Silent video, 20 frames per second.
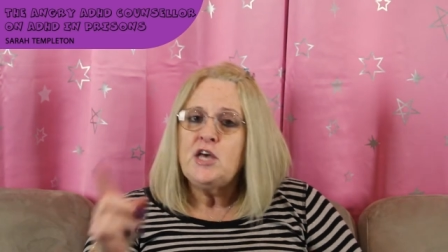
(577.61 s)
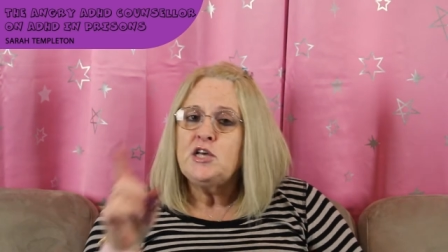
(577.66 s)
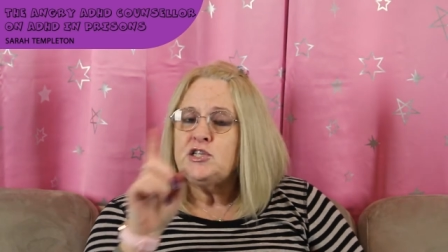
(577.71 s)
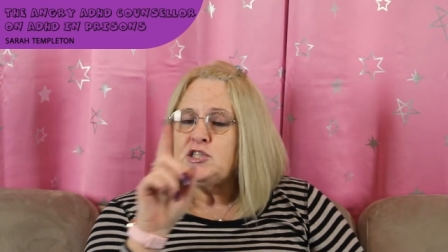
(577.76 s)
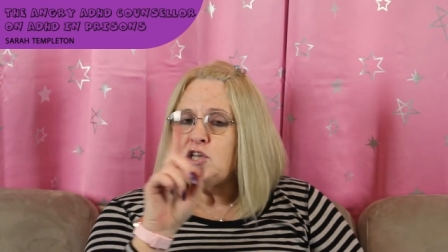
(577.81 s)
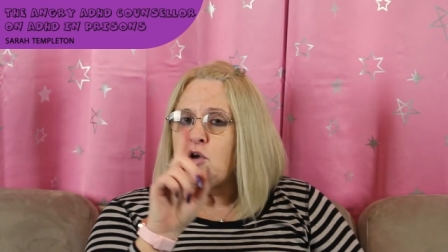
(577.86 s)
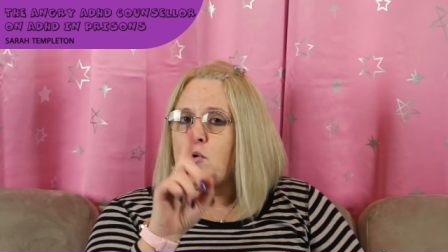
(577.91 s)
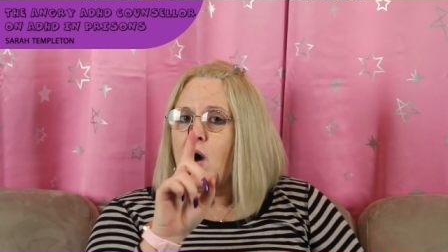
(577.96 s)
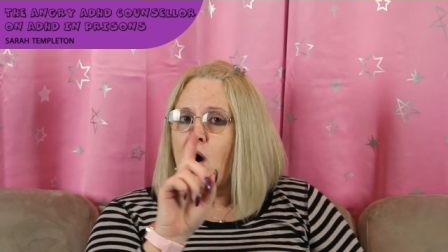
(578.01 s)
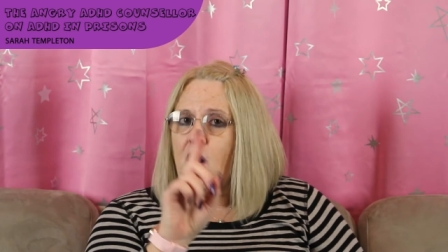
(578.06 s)

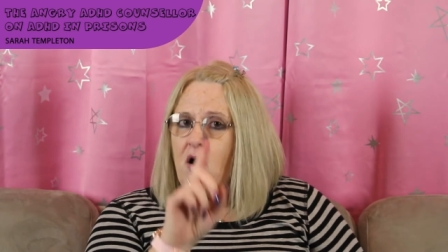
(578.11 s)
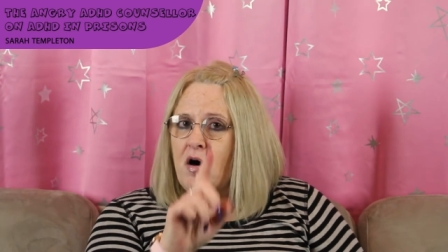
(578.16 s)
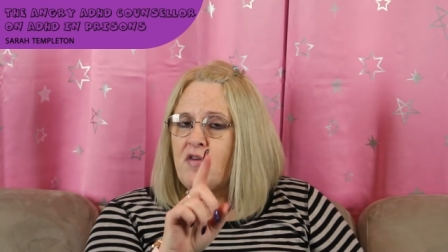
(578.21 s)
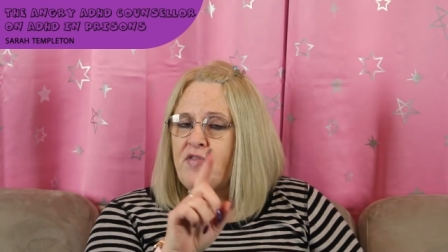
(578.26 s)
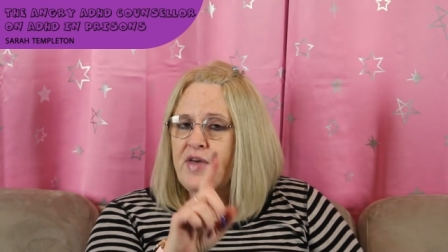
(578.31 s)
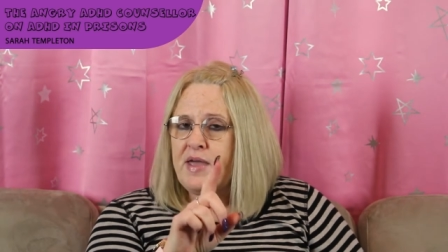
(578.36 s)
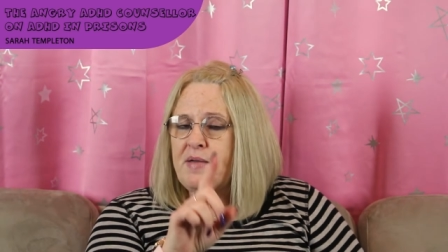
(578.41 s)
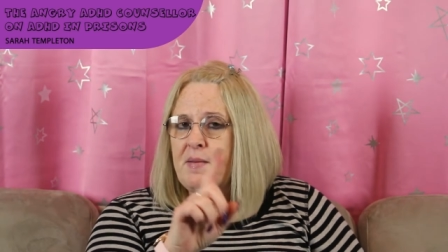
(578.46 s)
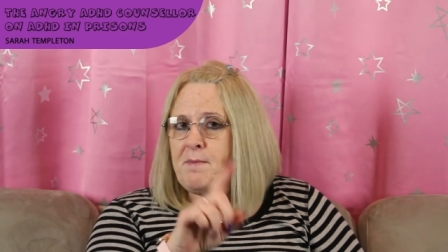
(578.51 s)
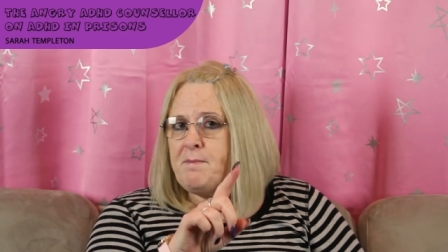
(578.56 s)
So are
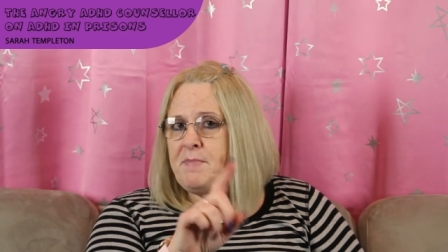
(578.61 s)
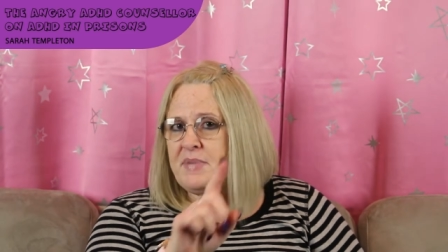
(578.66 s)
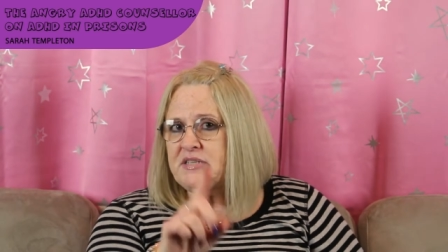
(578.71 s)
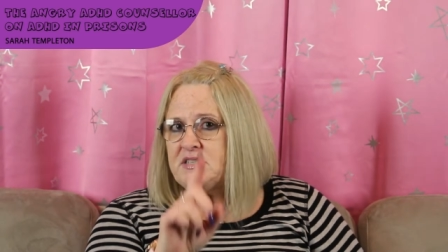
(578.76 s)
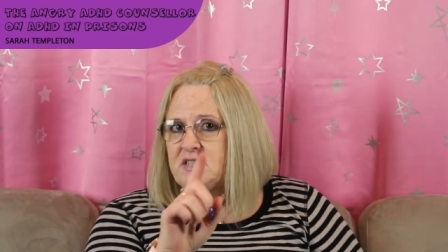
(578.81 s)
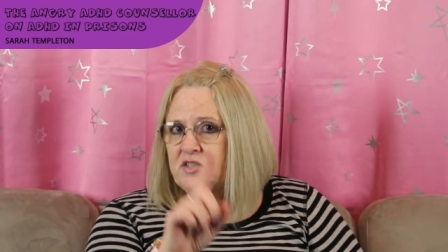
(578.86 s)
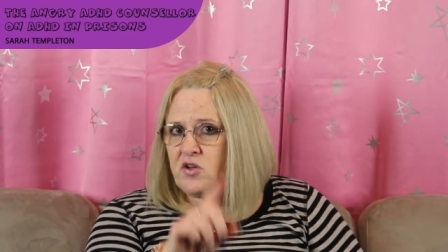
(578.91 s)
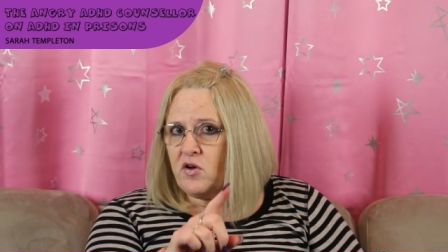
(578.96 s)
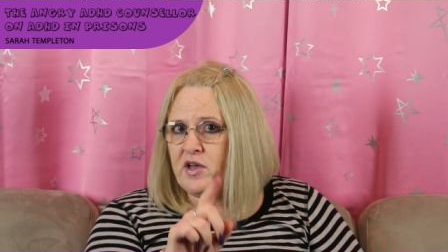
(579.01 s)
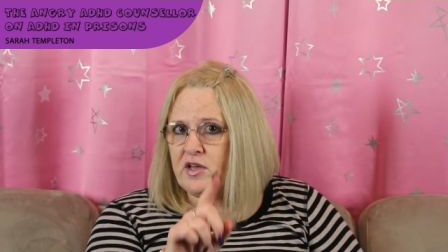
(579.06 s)
they
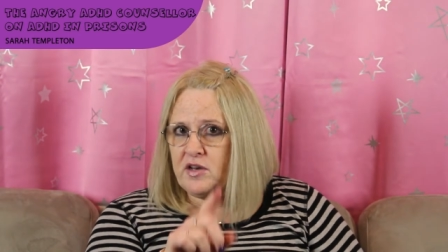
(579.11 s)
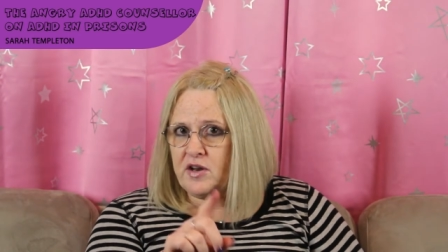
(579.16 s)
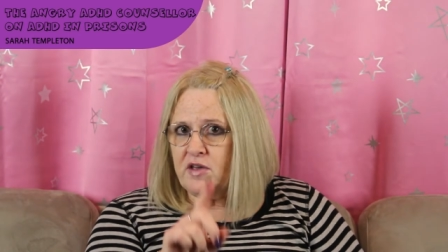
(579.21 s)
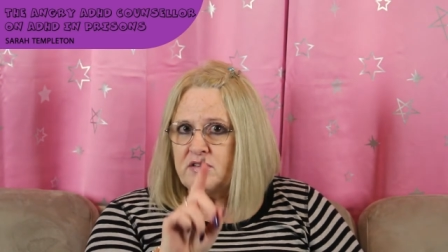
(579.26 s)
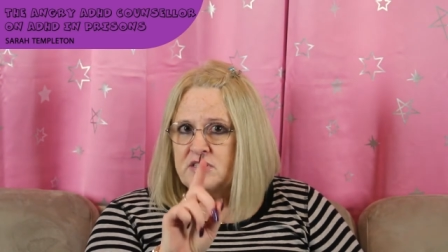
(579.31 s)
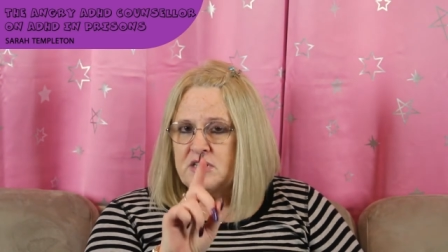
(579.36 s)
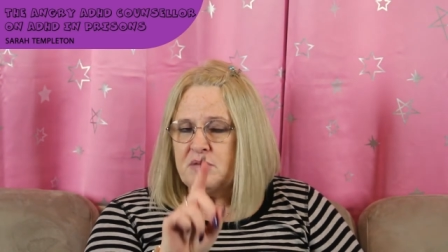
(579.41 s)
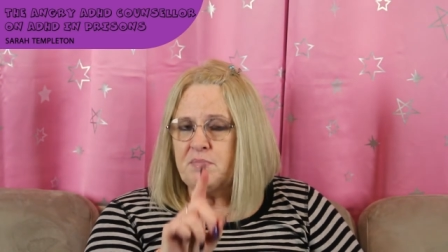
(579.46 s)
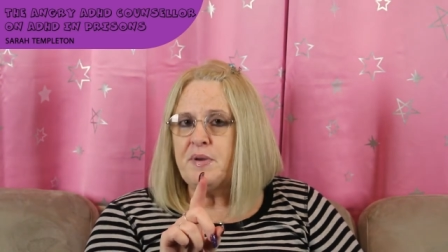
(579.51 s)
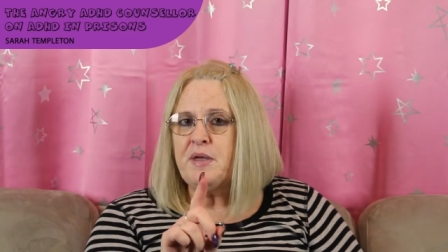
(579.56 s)

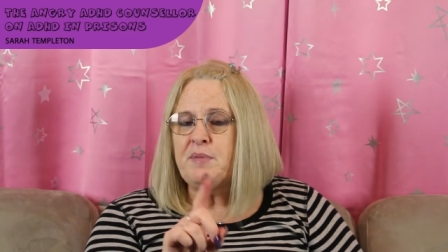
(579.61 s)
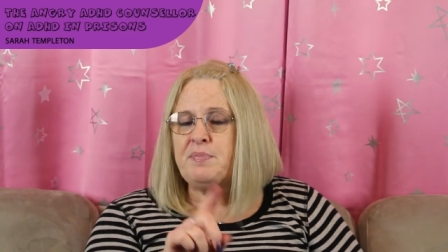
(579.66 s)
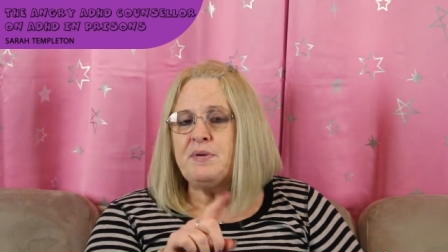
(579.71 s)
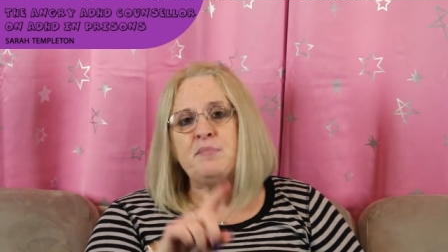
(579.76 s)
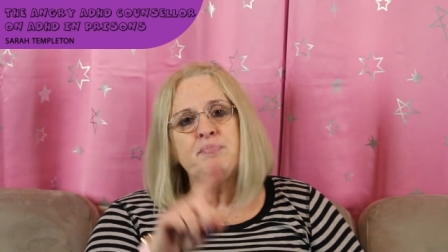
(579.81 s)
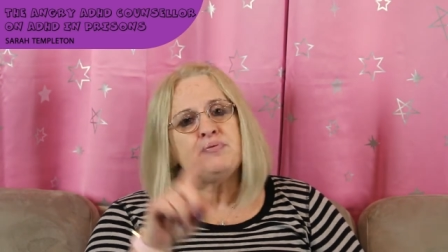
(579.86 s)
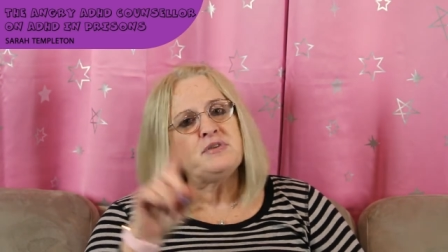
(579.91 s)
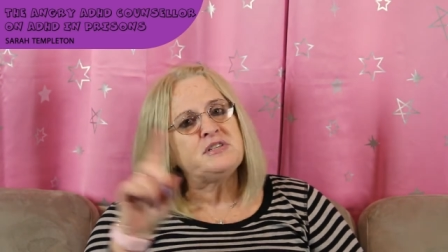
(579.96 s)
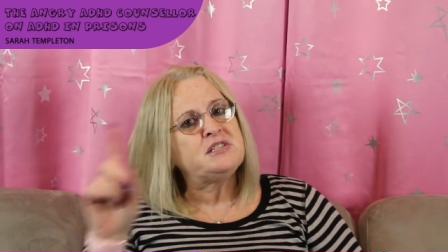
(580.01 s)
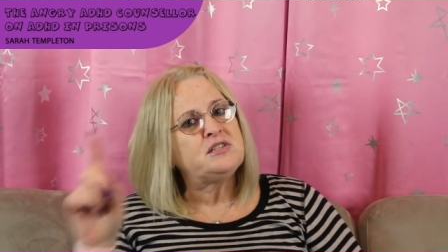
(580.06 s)
misdiagnosing people
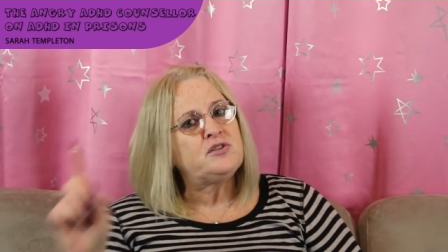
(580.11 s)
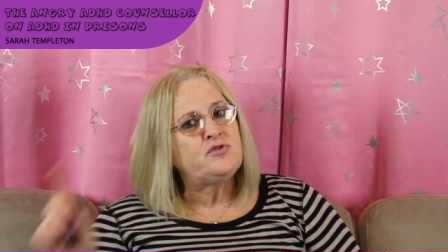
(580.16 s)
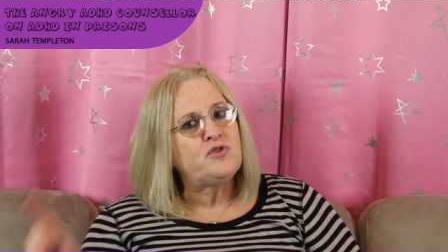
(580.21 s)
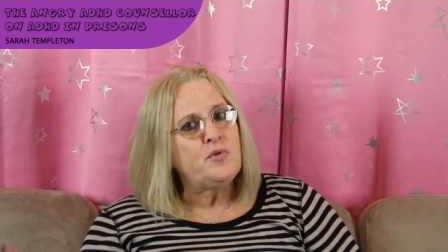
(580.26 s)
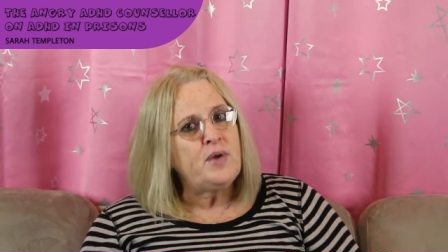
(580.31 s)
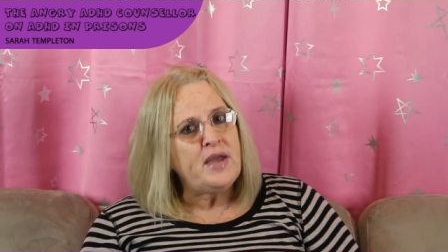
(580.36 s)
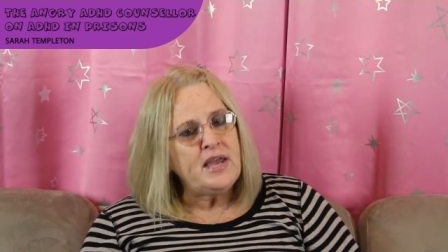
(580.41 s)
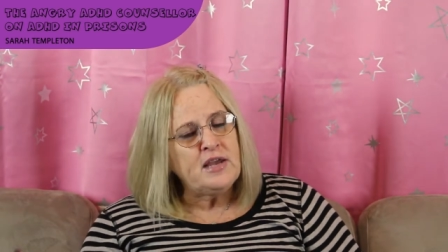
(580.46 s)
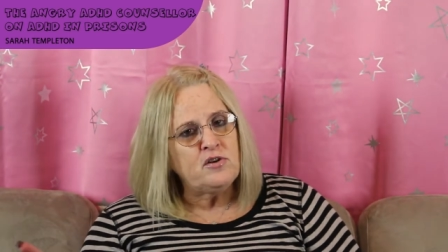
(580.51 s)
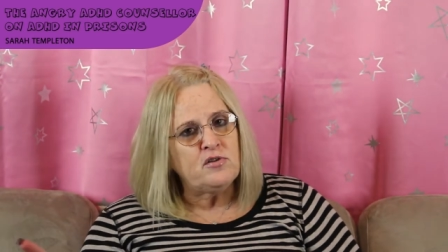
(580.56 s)
in prison
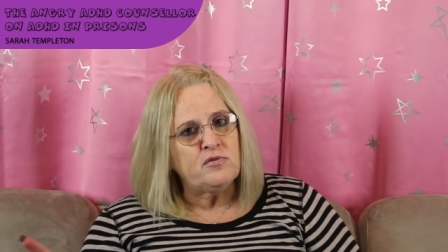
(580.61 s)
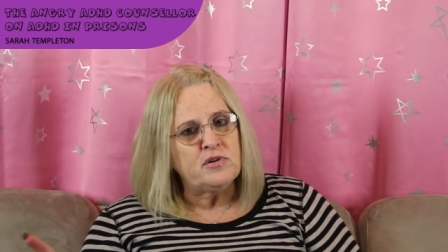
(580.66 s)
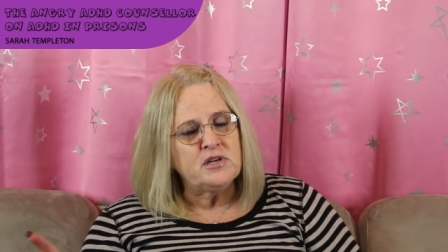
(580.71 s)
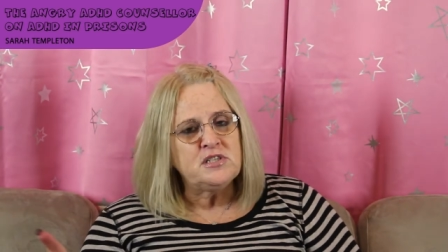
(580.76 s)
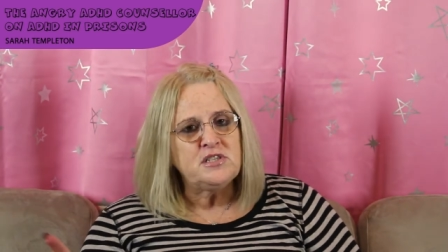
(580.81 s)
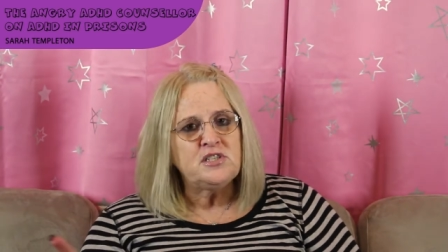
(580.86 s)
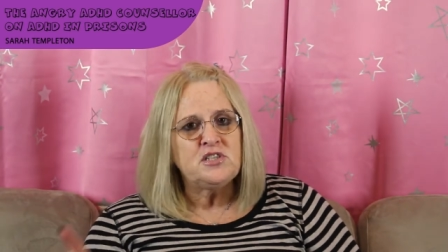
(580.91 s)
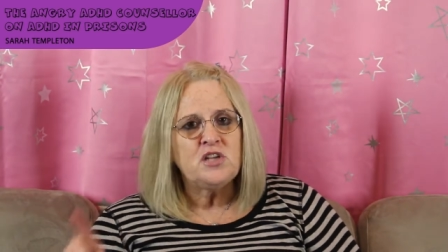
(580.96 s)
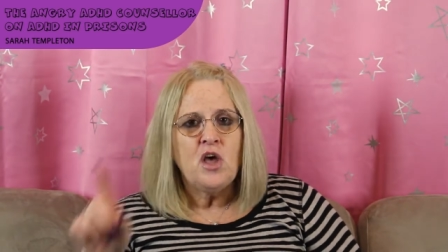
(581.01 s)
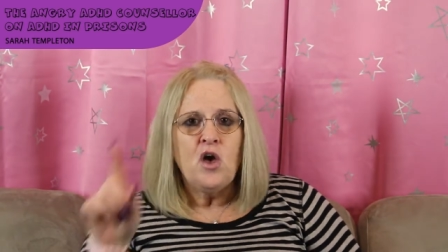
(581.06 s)
through
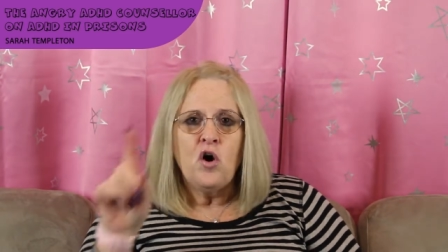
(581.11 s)
ignorance